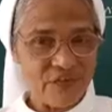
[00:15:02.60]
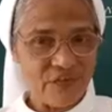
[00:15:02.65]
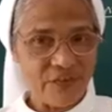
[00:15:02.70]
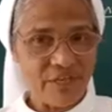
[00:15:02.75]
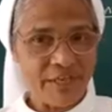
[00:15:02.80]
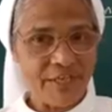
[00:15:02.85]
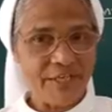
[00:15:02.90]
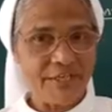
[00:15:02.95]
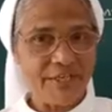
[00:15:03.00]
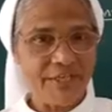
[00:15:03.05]

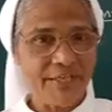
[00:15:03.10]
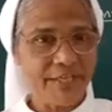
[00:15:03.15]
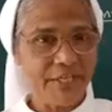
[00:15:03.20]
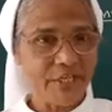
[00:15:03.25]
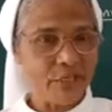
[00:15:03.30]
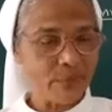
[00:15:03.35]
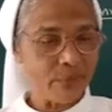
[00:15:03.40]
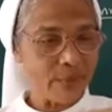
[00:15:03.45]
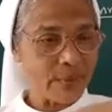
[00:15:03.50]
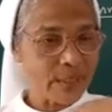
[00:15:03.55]
finding
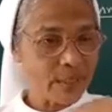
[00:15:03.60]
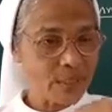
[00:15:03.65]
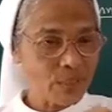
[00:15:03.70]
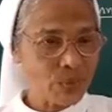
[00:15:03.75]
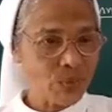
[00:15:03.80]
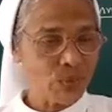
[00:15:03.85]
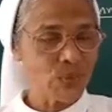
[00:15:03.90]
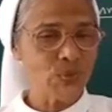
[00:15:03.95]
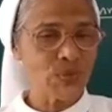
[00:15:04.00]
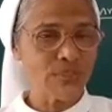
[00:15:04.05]
your
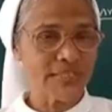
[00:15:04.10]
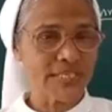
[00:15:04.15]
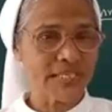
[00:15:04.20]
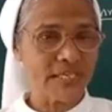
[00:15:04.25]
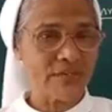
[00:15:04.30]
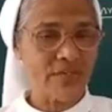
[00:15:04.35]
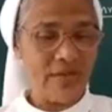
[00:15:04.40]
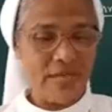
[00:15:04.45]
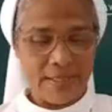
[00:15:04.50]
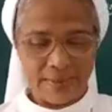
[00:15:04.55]
true
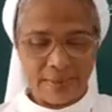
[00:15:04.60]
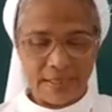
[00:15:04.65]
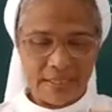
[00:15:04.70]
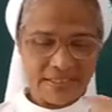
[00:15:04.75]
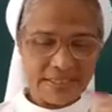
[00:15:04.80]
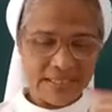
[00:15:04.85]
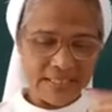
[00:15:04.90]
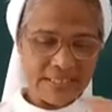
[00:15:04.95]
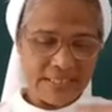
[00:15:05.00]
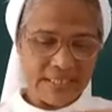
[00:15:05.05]
self.
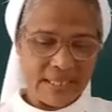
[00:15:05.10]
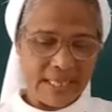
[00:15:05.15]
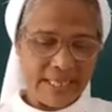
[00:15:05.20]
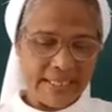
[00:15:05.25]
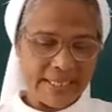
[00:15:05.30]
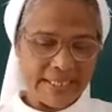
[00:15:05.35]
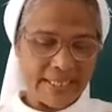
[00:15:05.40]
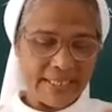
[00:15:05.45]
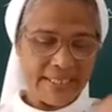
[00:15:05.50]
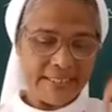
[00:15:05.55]
That is
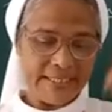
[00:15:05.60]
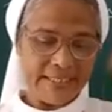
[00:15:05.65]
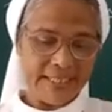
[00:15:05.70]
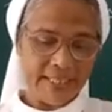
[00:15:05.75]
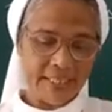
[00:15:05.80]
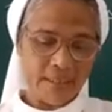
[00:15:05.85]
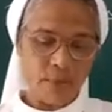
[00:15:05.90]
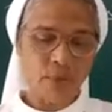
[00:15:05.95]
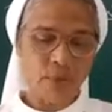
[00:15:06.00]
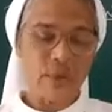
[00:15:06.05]

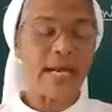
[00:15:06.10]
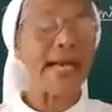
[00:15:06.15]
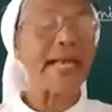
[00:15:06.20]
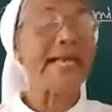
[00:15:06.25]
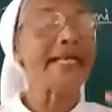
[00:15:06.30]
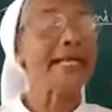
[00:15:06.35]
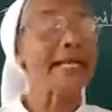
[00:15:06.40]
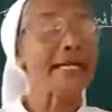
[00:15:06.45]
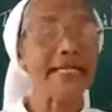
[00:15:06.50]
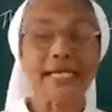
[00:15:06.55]
greater or
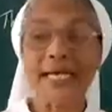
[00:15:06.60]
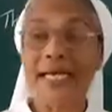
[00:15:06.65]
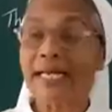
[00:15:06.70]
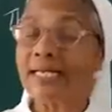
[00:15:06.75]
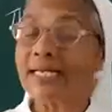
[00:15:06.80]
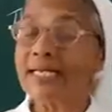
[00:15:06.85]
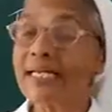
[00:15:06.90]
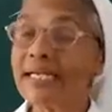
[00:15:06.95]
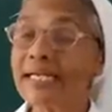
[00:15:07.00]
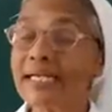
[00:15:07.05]
higher
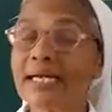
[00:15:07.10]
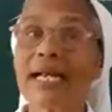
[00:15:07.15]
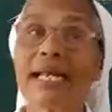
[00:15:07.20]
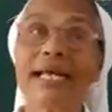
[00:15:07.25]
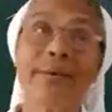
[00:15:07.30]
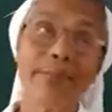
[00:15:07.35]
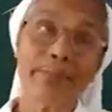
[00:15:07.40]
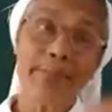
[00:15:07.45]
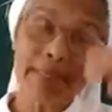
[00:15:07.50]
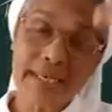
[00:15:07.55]
than
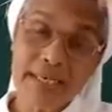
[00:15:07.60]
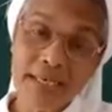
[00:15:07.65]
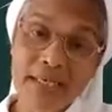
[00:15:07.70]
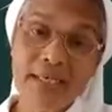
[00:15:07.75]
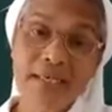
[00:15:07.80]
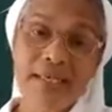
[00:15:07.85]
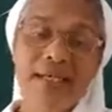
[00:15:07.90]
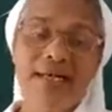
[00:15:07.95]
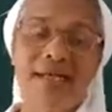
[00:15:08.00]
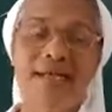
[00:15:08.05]
climbing
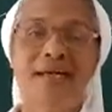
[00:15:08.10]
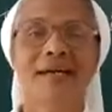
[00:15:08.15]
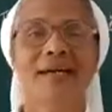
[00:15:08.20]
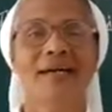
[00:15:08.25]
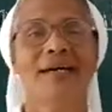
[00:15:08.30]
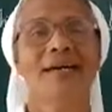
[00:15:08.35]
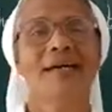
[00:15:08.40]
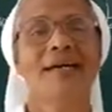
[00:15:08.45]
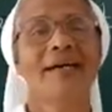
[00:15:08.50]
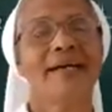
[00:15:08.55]

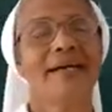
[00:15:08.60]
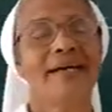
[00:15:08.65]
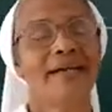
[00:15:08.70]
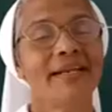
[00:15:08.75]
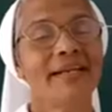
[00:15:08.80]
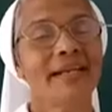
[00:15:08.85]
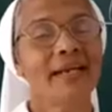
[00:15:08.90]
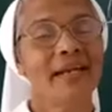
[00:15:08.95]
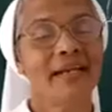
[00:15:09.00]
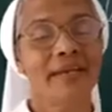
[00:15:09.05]

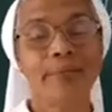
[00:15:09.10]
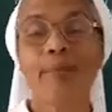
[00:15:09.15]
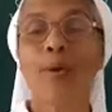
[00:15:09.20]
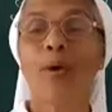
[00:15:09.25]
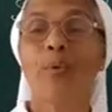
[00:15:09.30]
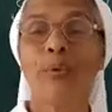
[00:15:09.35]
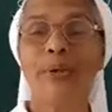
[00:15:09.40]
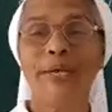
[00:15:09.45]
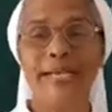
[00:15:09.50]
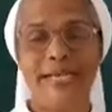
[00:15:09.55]
a
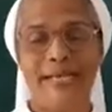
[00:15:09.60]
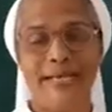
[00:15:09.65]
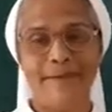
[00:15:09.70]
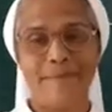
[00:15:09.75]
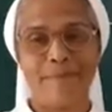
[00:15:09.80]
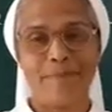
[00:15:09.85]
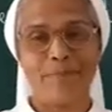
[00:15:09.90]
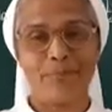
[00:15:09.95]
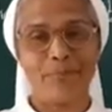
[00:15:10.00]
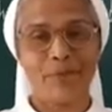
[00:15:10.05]

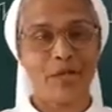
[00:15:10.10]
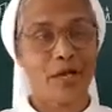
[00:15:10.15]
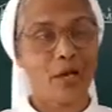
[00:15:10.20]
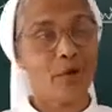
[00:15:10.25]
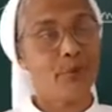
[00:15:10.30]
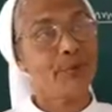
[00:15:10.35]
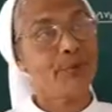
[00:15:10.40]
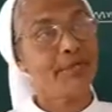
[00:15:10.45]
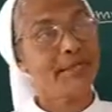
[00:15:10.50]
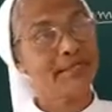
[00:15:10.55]
mountain,
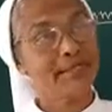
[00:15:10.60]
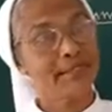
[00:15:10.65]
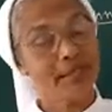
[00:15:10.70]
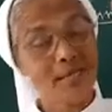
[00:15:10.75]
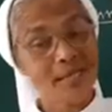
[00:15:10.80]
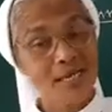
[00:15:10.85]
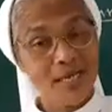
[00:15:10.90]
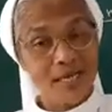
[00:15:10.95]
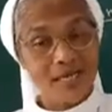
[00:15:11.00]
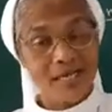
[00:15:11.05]
counting the
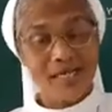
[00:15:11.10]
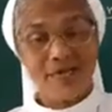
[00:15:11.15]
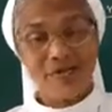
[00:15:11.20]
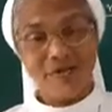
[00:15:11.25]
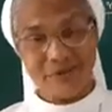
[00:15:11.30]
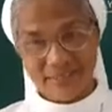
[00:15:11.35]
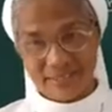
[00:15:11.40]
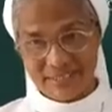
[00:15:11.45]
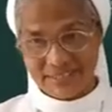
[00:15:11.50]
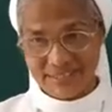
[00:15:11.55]

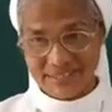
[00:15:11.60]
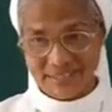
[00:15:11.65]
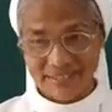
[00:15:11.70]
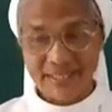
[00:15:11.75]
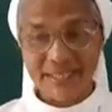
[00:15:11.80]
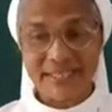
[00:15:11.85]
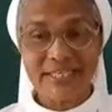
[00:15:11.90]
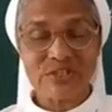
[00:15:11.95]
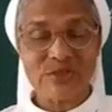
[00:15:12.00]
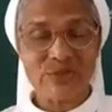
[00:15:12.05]
Everest.
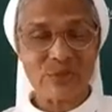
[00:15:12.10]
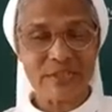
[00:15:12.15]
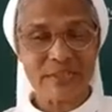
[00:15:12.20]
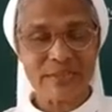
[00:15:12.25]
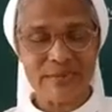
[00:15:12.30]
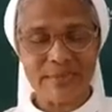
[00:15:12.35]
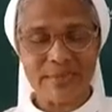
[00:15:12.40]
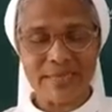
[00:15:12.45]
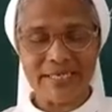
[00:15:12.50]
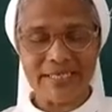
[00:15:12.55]
That is what
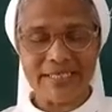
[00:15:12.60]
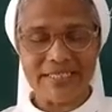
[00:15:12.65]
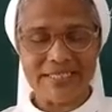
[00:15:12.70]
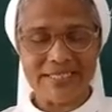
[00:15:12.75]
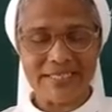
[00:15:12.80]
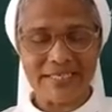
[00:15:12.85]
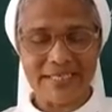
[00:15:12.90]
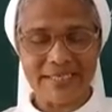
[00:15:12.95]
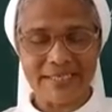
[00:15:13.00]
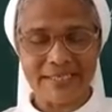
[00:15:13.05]
the man is
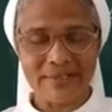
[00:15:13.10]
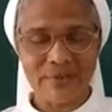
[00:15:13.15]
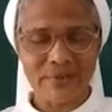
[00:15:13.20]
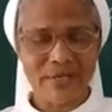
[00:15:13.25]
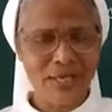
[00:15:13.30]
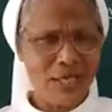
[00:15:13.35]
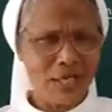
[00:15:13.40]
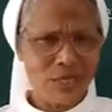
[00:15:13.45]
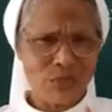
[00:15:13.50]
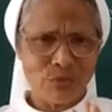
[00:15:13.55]
telling.
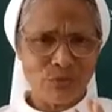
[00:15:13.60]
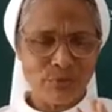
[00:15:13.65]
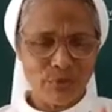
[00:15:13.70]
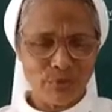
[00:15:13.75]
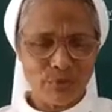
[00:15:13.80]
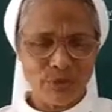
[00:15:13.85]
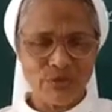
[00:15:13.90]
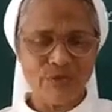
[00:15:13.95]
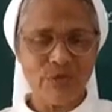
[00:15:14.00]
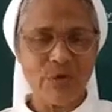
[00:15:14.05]
Okay? So
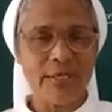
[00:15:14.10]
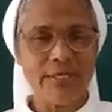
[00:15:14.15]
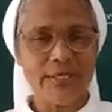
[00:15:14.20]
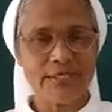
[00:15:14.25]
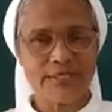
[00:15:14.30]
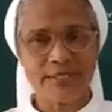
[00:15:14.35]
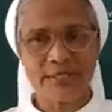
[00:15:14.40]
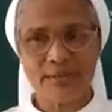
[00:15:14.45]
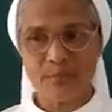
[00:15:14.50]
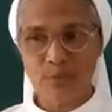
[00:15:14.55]
beautiful
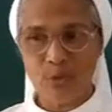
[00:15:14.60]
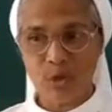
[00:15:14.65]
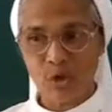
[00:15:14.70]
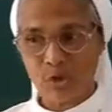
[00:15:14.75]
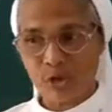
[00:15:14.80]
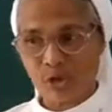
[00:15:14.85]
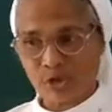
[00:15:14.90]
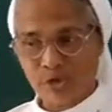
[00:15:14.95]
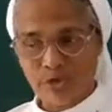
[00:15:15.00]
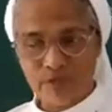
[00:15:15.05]
lesson,
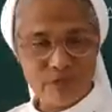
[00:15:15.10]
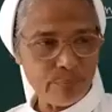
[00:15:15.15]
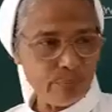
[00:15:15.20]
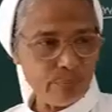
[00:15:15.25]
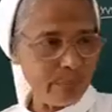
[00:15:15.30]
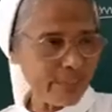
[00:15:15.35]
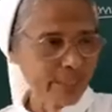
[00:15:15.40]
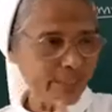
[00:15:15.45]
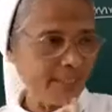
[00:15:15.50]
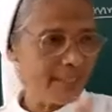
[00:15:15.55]
lot of
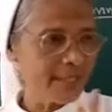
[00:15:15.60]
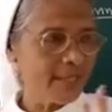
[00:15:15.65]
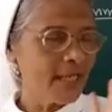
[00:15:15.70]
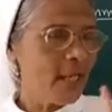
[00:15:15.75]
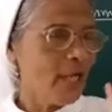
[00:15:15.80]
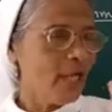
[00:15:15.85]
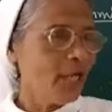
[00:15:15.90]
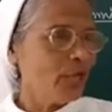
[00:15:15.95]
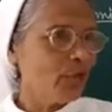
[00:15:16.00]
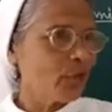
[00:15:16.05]

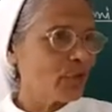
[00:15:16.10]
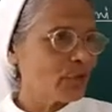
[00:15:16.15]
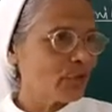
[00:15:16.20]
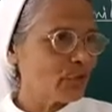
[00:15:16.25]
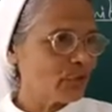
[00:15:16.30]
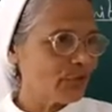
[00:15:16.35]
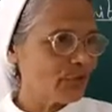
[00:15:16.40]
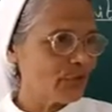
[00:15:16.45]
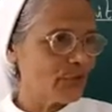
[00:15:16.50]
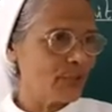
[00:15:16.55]
meaning, lot
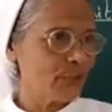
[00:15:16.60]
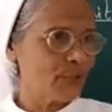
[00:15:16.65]
of